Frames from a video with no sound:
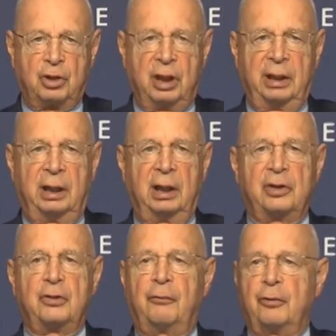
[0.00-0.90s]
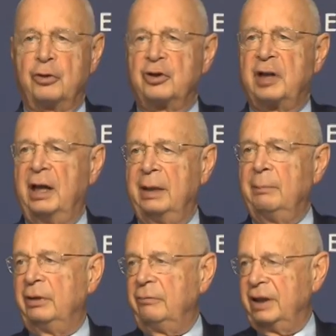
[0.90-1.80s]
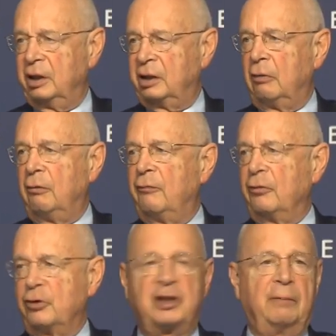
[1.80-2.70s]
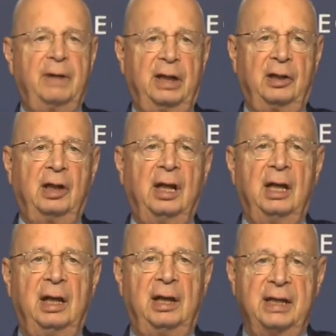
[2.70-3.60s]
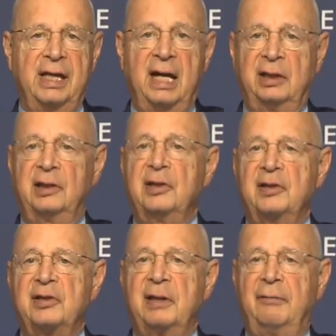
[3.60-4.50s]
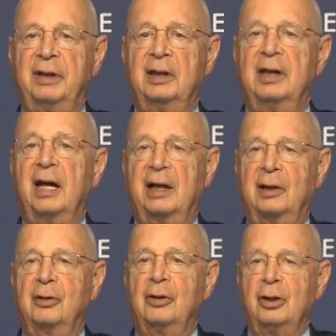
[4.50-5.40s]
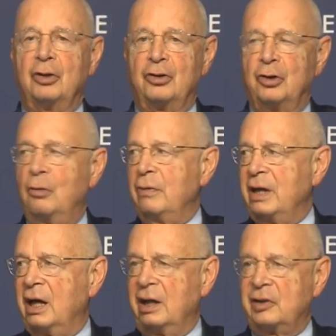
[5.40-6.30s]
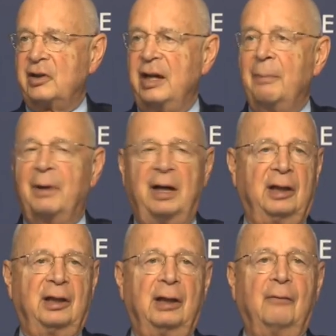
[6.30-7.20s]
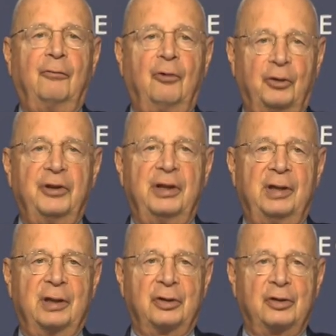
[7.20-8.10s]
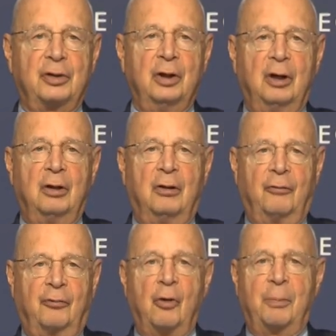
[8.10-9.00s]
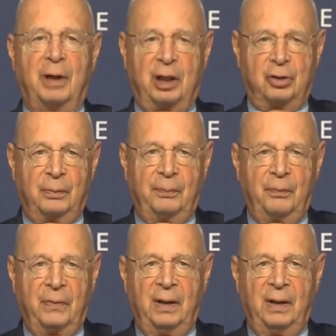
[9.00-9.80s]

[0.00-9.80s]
the law and all the goodness it entails. When they tell you for your public good you're going to be screwed, uh, tell them, no, I'm not.